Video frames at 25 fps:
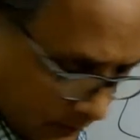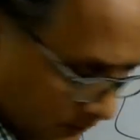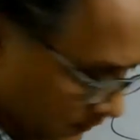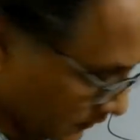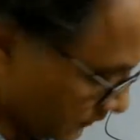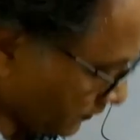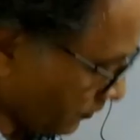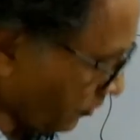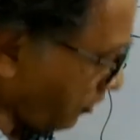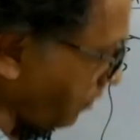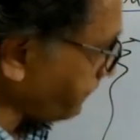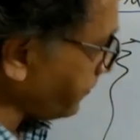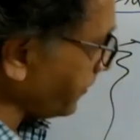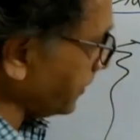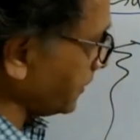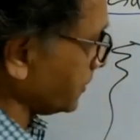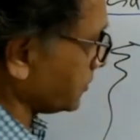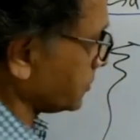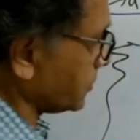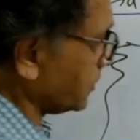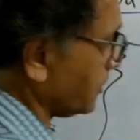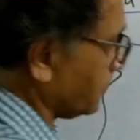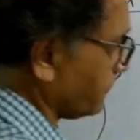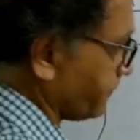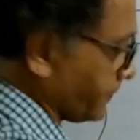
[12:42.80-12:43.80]
There is an
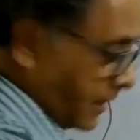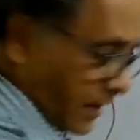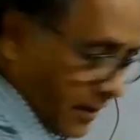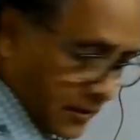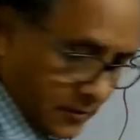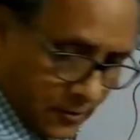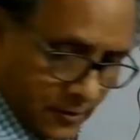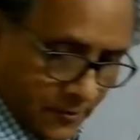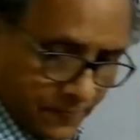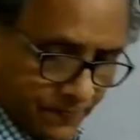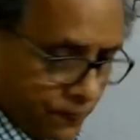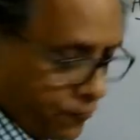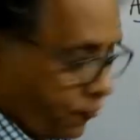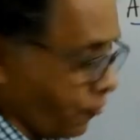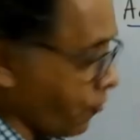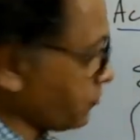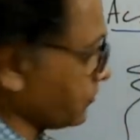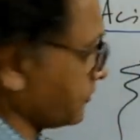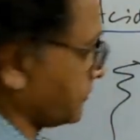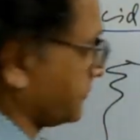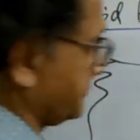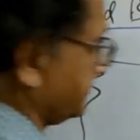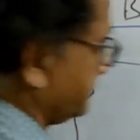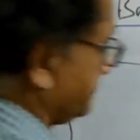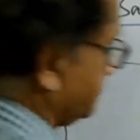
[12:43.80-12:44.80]
operation of an
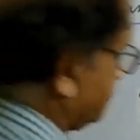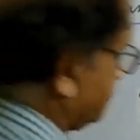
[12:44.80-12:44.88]
antipode